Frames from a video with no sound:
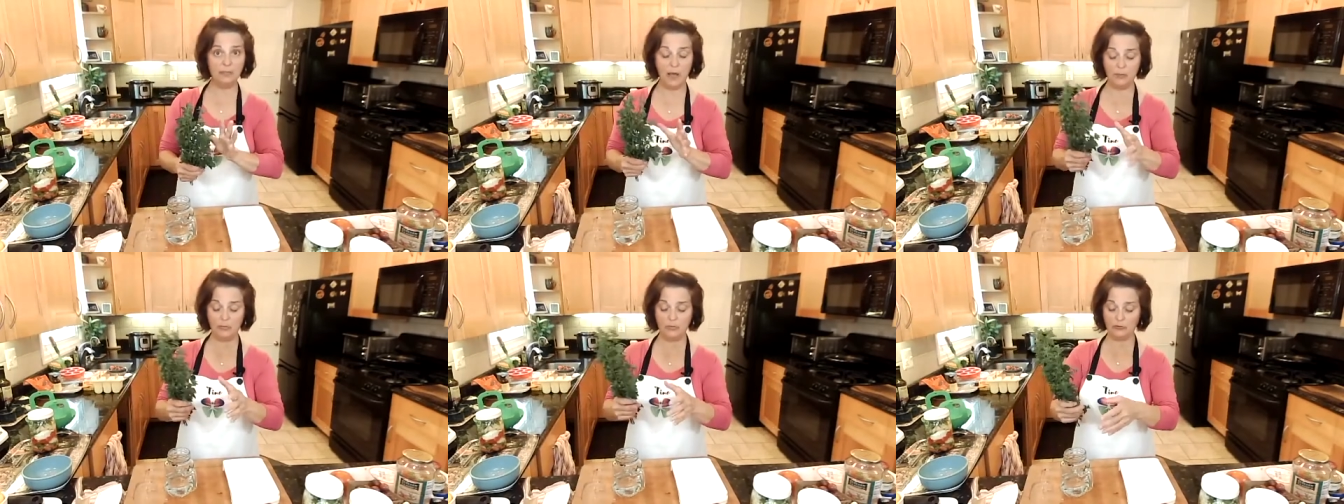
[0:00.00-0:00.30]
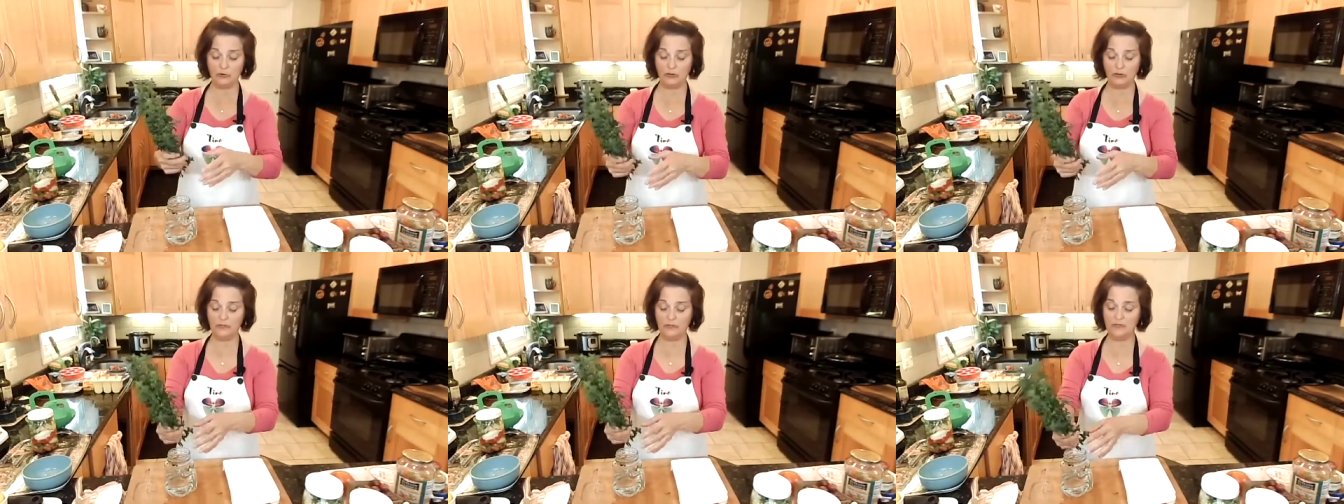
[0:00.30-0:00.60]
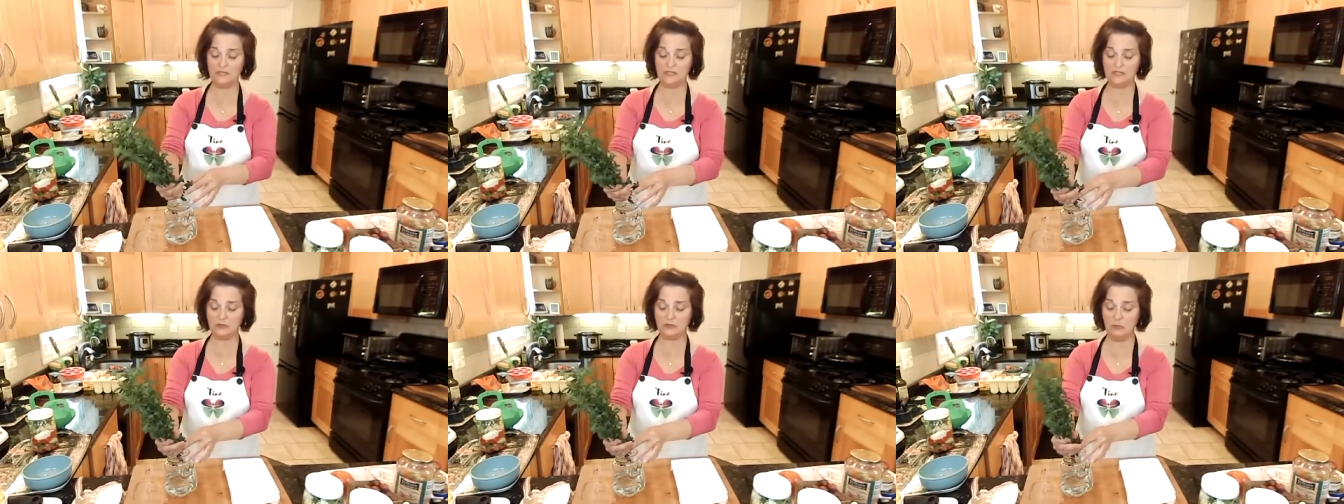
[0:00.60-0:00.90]
up really
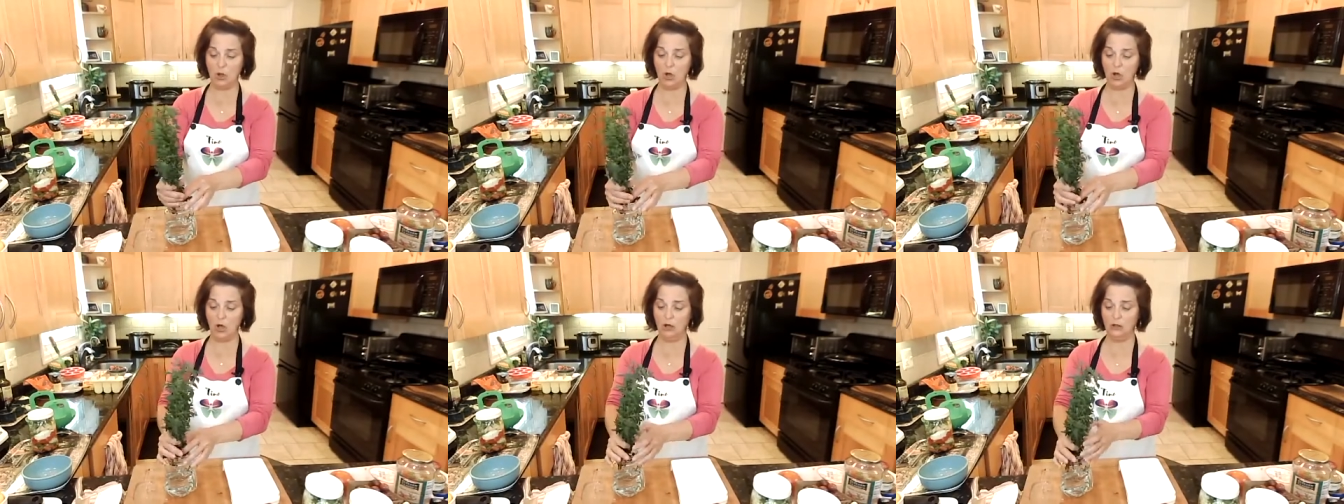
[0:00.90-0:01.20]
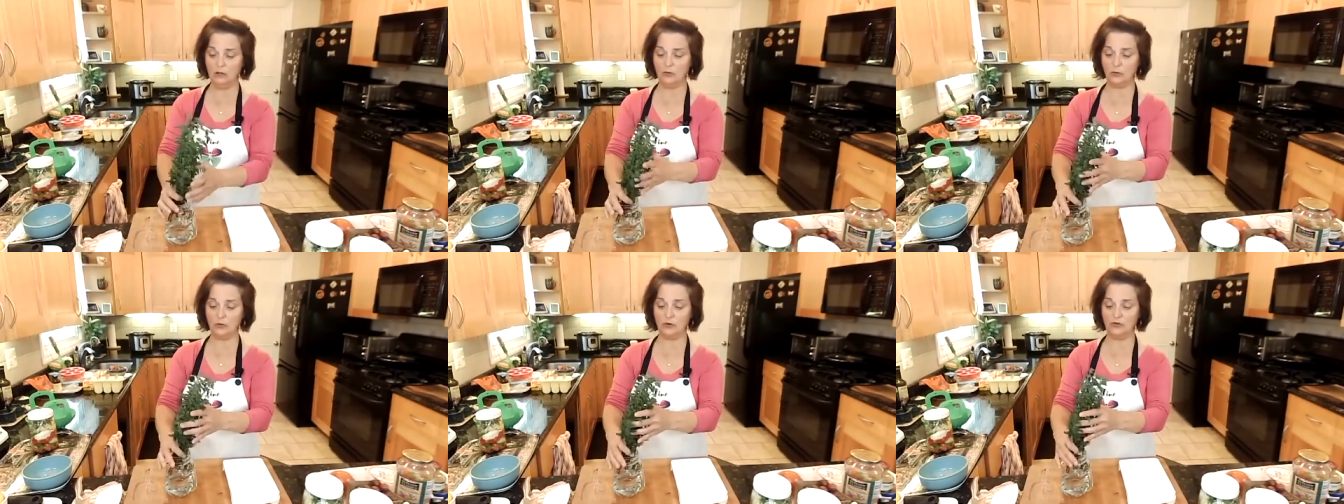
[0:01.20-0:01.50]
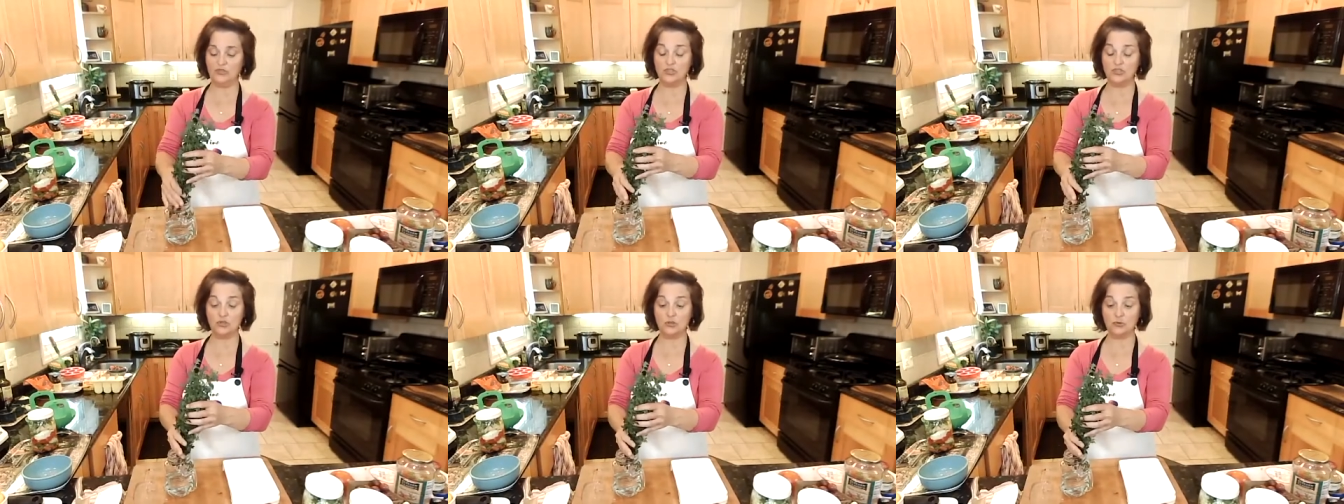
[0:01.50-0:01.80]
small or
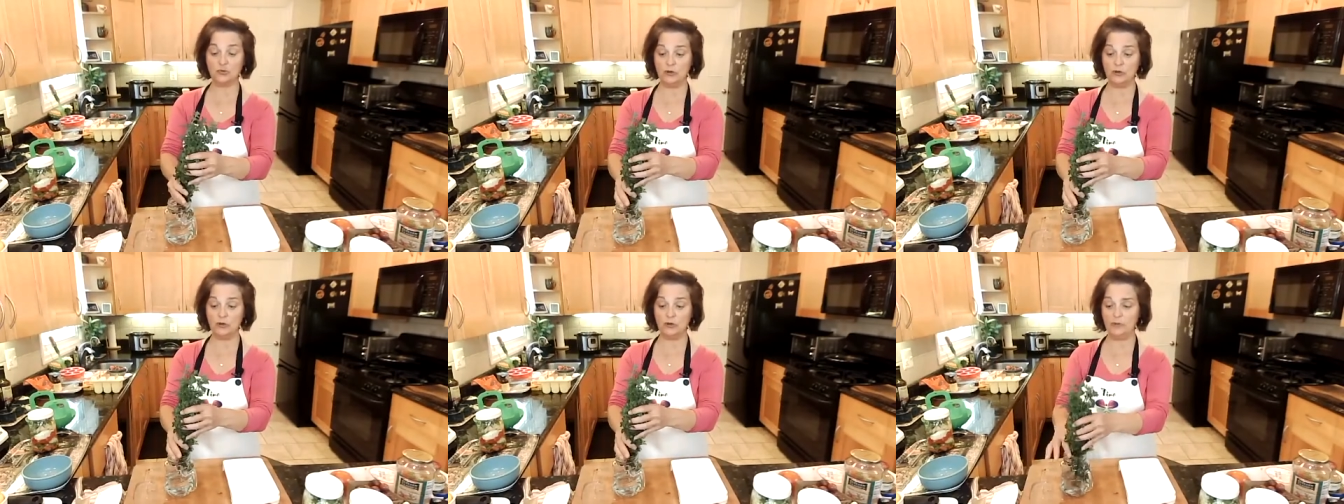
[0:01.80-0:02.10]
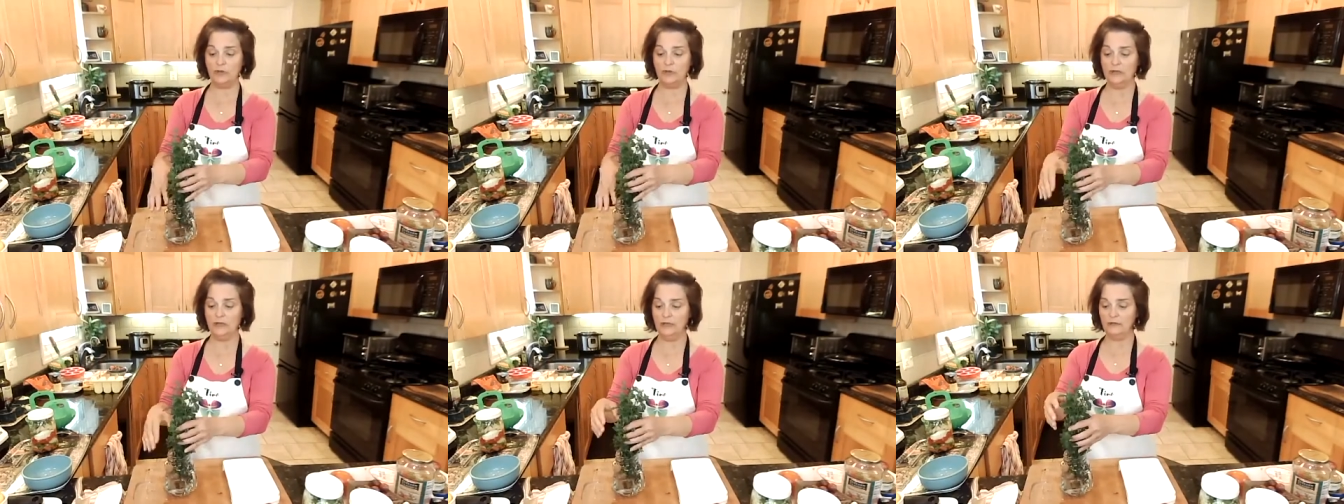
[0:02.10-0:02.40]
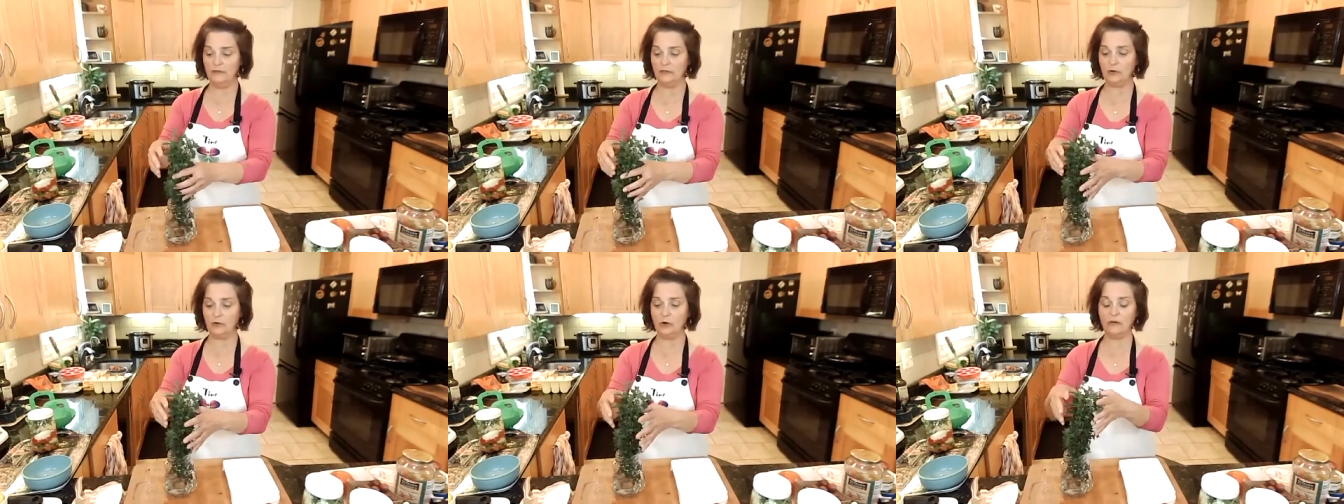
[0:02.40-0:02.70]
strip
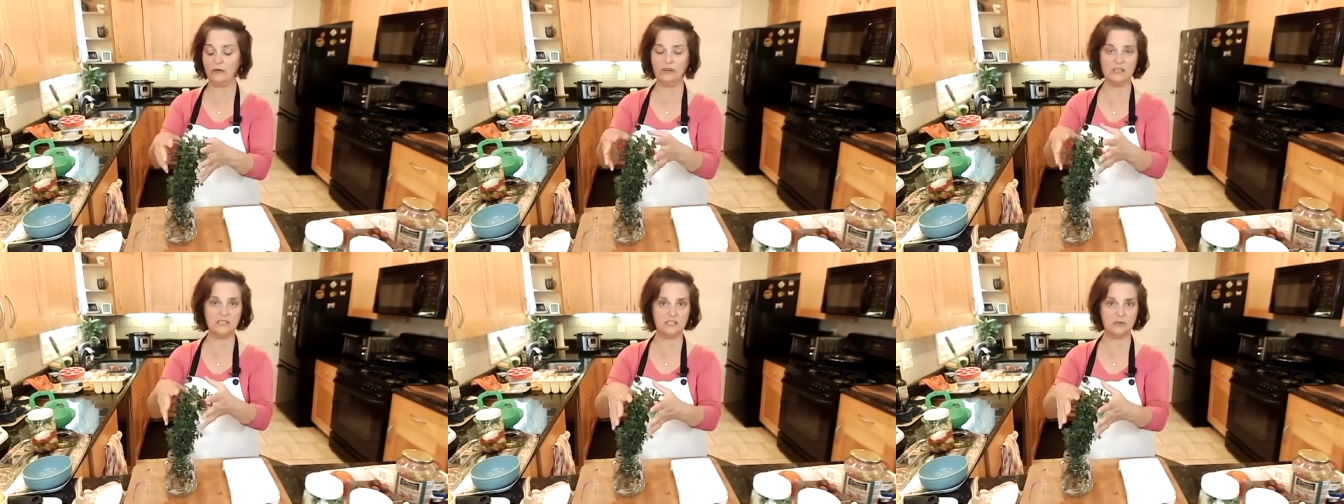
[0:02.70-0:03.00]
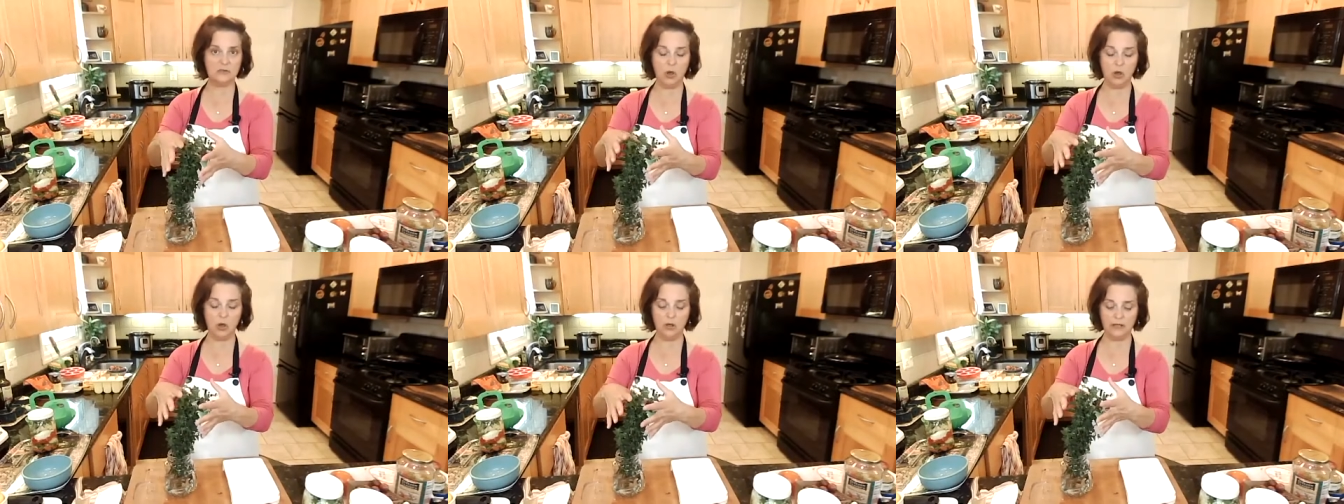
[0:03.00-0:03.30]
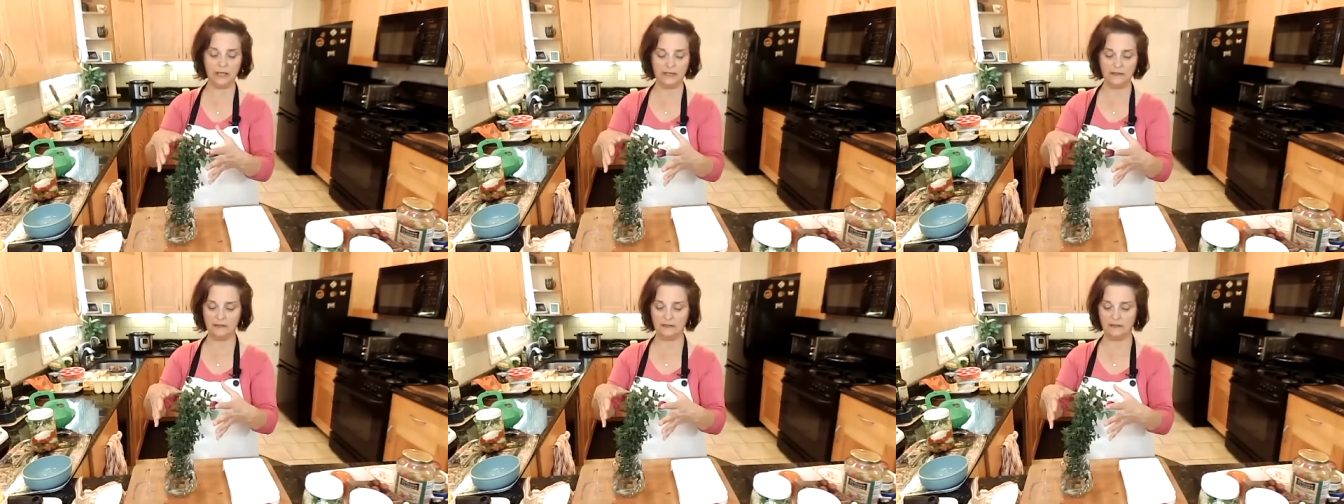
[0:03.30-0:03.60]
if they're already small,
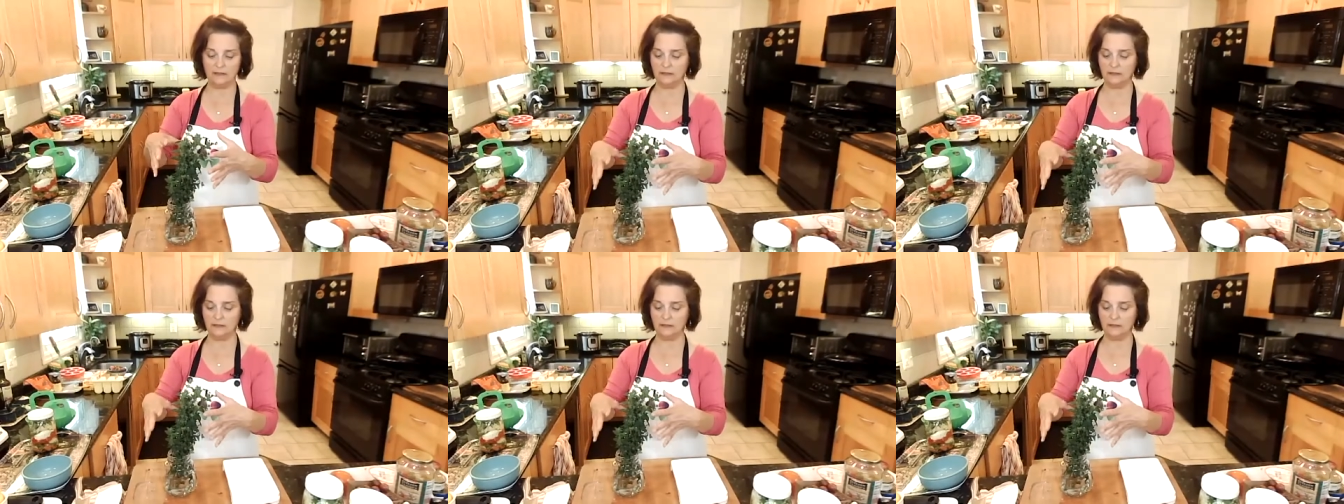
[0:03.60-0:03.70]
like